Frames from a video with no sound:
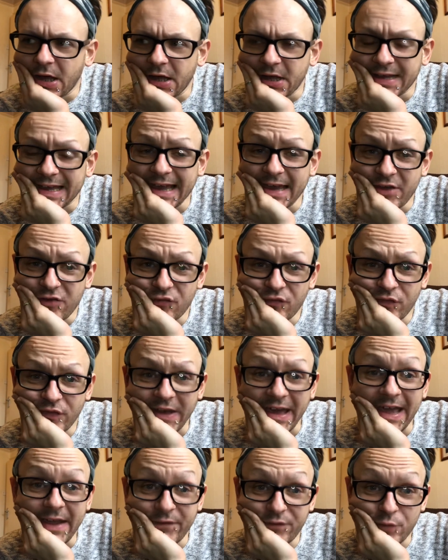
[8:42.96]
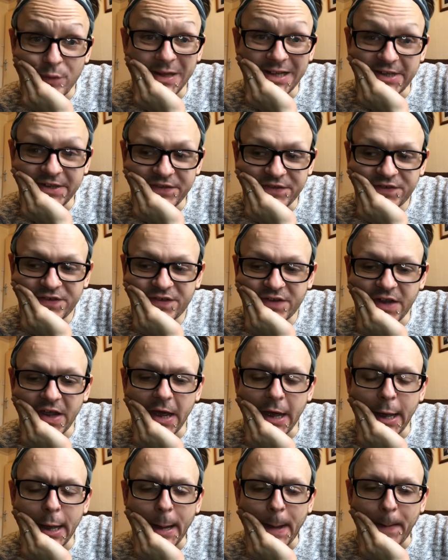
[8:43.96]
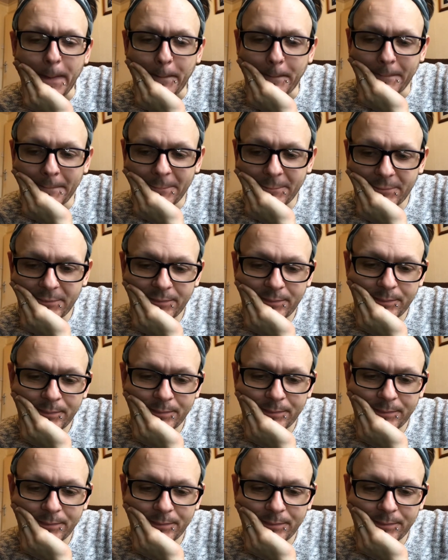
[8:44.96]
cave dwellers, and